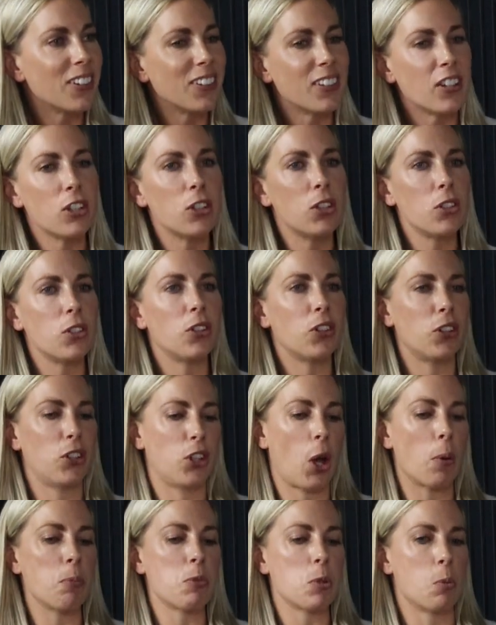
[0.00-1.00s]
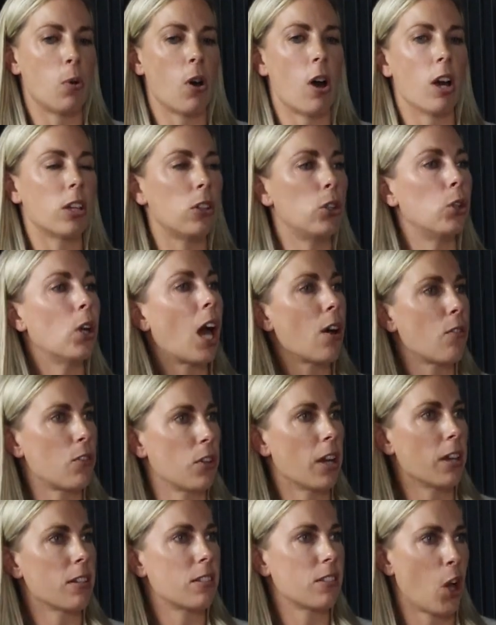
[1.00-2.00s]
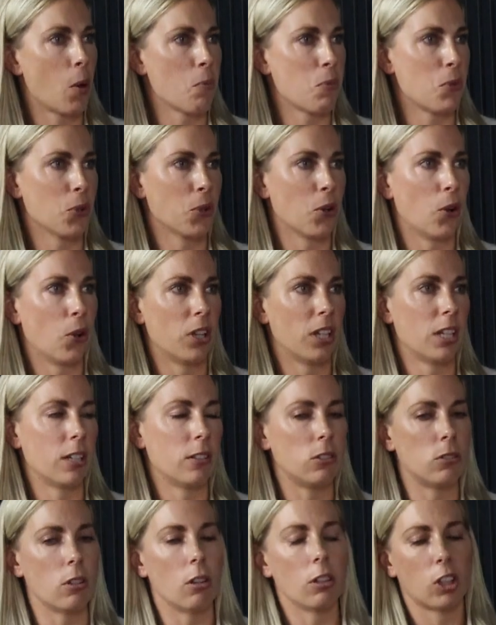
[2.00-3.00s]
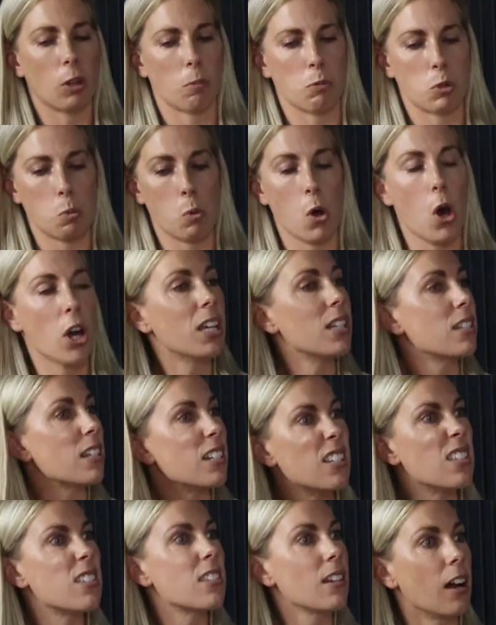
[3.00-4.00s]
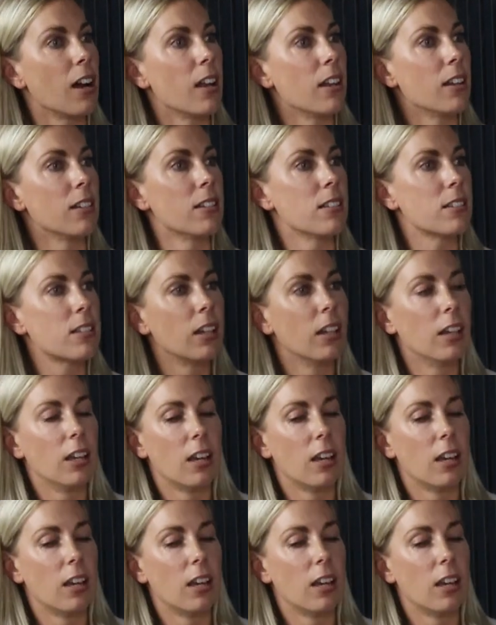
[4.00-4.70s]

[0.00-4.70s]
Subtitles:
You come to work, you have a nice time with your colleagues. You don't come to work and sit in silence.